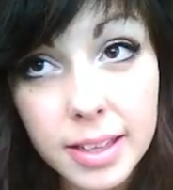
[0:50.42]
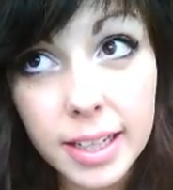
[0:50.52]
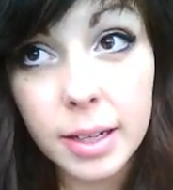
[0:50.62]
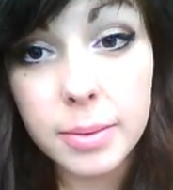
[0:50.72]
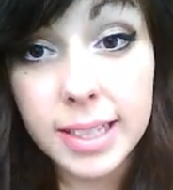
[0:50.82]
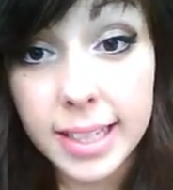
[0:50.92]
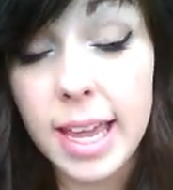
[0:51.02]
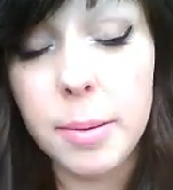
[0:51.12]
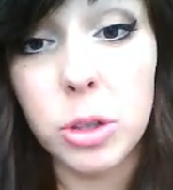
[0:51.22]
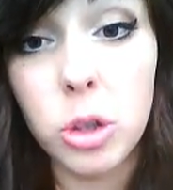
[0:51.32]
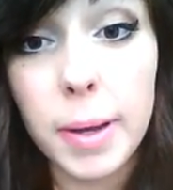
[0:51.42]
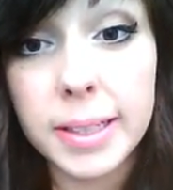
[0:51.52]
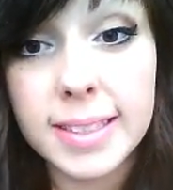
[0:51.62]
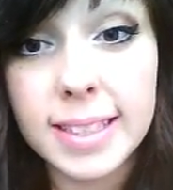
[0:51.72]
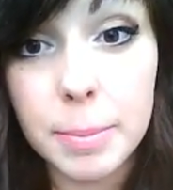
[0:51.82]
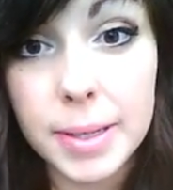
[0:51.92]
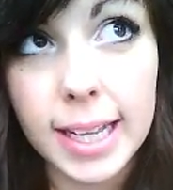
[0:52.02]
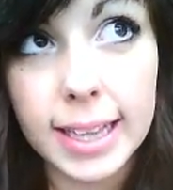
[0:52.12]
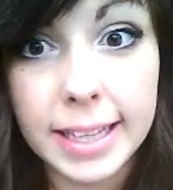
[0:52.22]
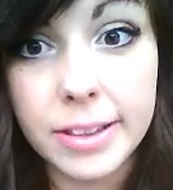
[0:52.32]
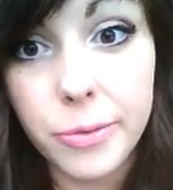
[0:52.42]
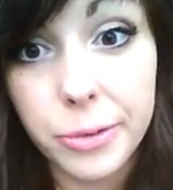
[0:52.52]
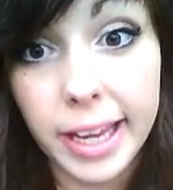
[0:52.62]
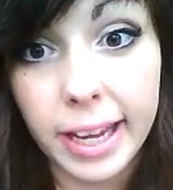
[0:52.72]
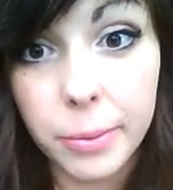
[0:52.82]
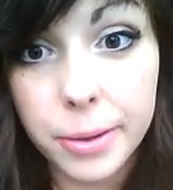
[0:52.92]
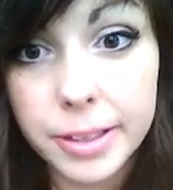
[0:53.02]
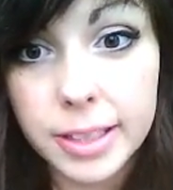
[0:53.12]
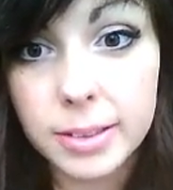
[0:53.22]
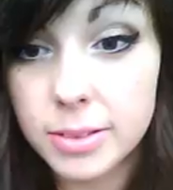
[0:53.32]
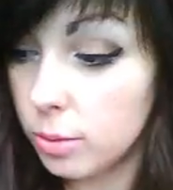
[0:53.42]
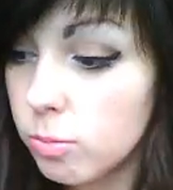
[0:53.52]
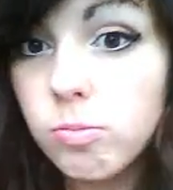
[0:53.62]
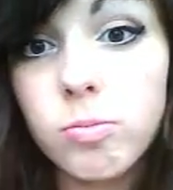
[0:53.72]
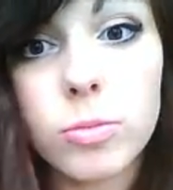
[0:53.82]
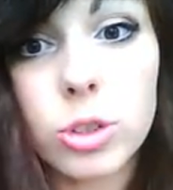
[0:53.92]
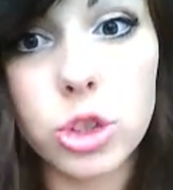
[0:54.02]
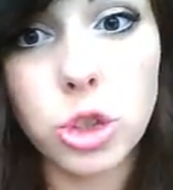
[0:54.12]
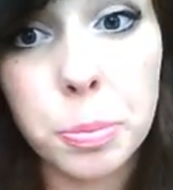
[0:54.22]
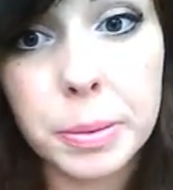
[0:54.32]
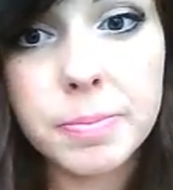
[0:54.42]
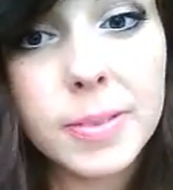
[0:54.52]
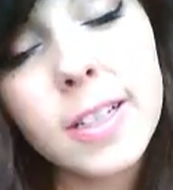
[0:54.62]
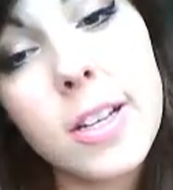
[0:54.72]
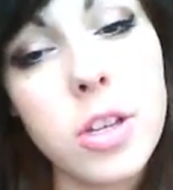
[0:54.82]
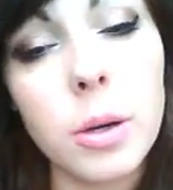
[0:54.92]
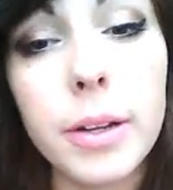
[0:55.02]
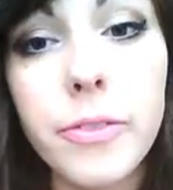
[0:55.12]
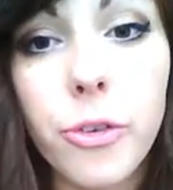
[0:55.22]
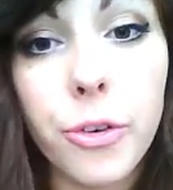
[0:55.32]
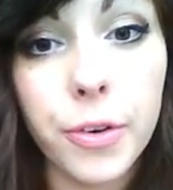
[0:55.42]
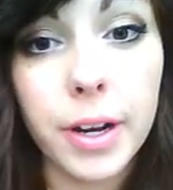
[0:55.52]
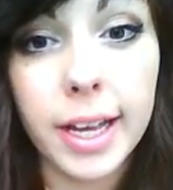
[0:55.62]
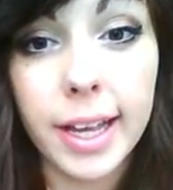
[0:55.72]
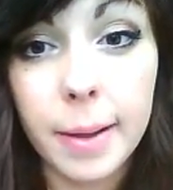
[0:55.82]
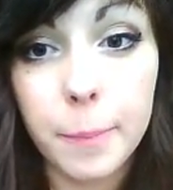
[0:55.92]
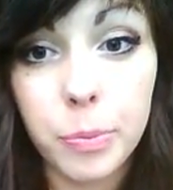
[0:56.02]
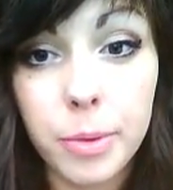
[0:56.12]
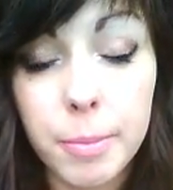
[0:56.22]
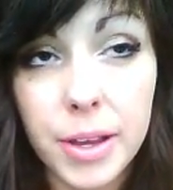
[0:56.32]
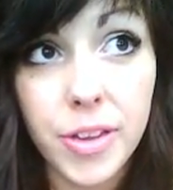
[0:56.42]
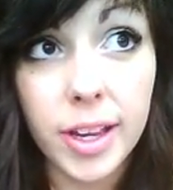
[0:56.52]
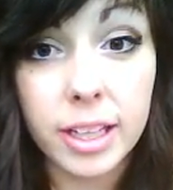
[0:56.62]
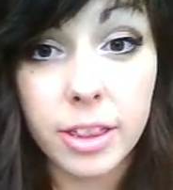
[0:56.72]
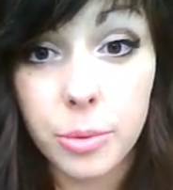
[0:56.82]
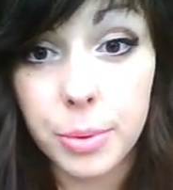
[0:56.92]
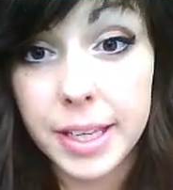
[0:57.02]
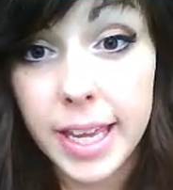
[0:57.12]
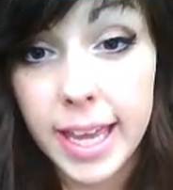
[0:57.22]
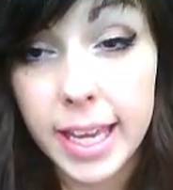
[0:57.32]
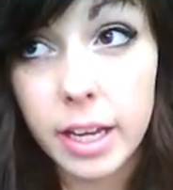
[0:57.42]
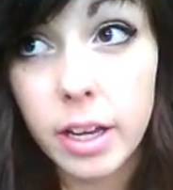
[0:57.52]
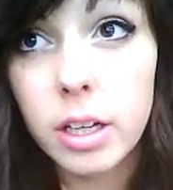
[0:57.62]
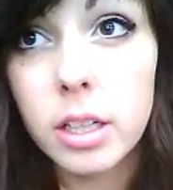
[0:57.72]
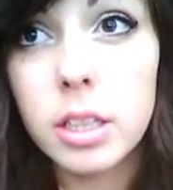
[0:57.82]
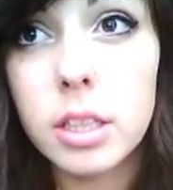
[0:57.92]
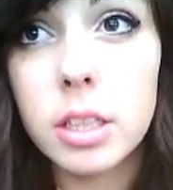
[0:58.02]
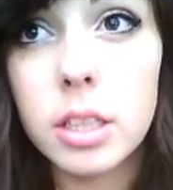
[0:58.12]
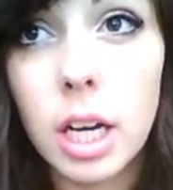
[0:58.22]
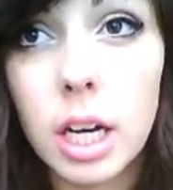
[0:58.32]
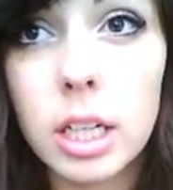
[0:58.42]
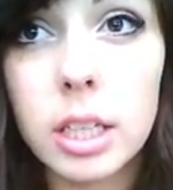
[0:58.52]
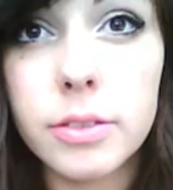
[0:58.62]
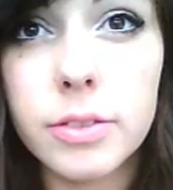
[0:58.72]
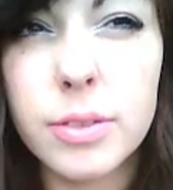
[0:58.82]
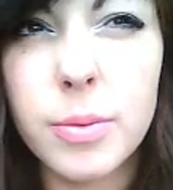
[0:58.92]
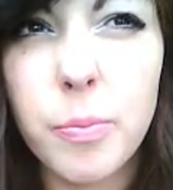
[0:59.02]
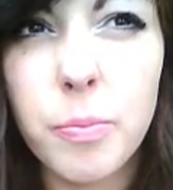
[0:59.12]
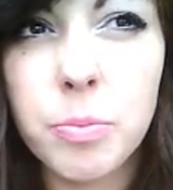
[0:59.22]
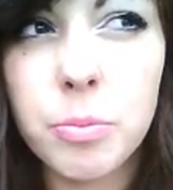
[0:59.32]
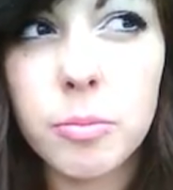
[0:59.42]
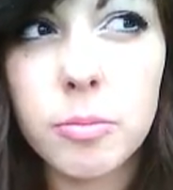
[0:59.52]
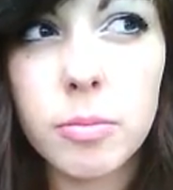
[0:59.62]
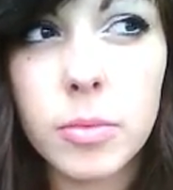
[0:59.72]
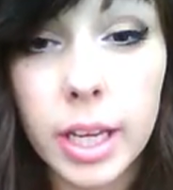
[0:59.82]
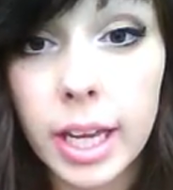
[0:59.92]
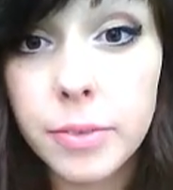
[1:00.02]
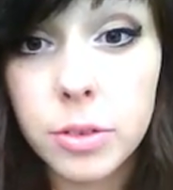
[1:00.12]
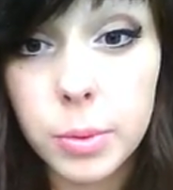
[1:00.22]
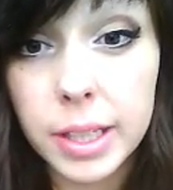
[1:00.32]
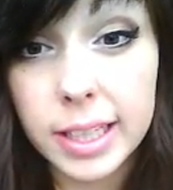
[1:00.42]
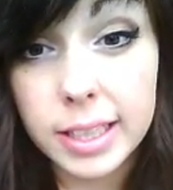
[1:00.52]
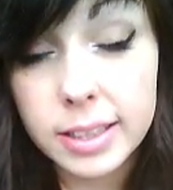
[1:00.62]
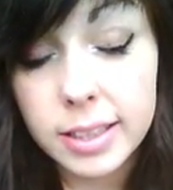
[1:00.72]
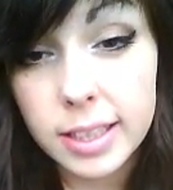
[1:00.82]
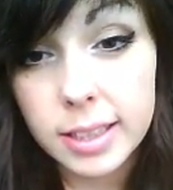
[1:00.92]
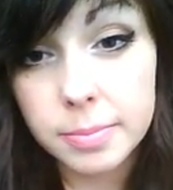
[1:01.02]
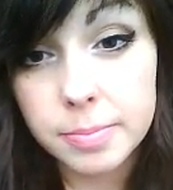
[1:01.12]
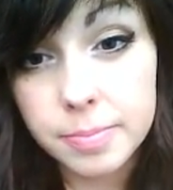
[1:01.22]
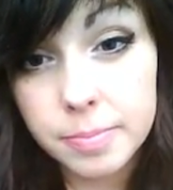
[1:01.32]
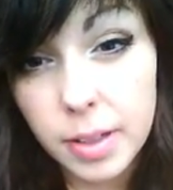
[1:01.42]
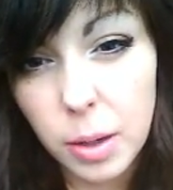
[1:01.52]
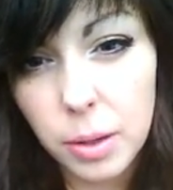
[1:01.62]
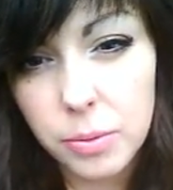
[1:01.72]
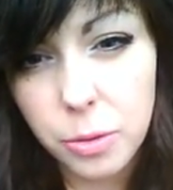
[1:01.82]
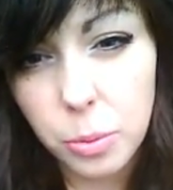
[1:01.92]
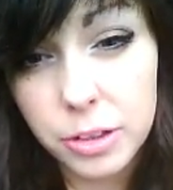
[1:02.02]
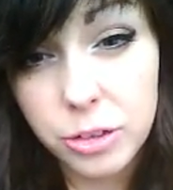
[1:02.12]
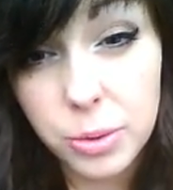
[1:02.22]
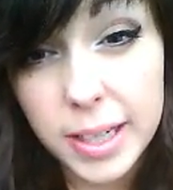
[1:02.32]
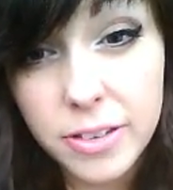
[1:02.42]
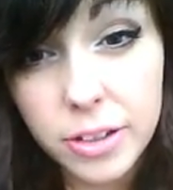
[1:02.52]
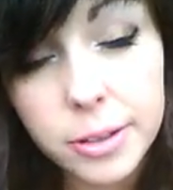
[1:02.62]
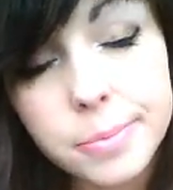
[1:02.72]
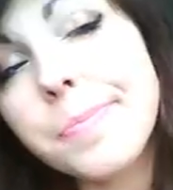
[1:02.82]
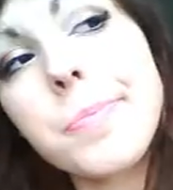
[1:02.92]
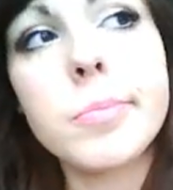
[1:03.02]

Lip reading: then I was like, okay, I'm gonna go back to sleep. And I laid there for an hour, and then I was like, stupid. So I went for my second 3K of the week. I went for one 2 days ago.